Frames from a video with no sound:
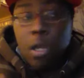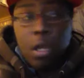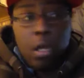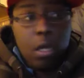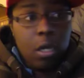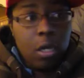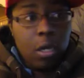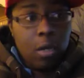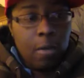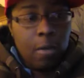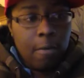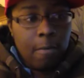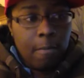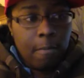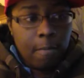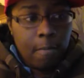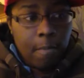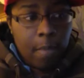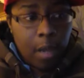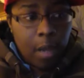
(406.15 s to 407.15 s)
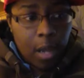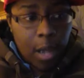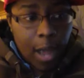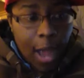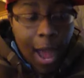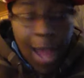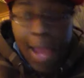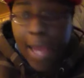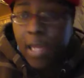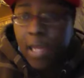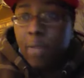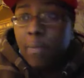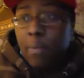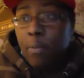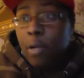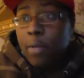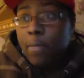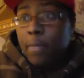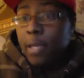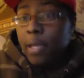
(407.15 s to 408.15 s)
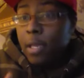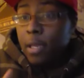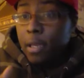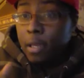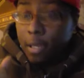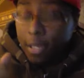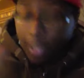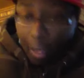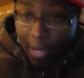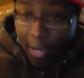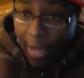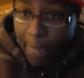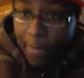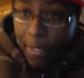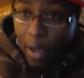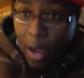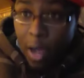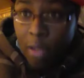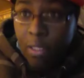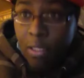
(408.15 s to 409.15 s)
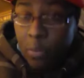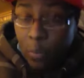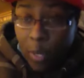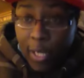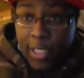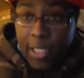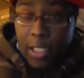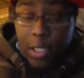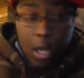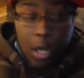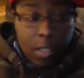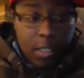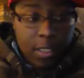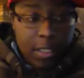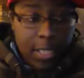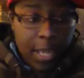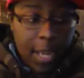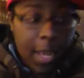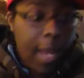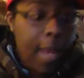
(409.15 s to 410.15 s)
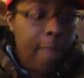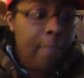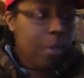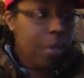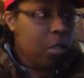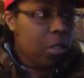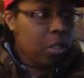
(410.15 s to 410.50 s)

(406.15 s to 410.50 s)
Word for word: Um, I had an appointment. Y'all got me all in wasting all this time.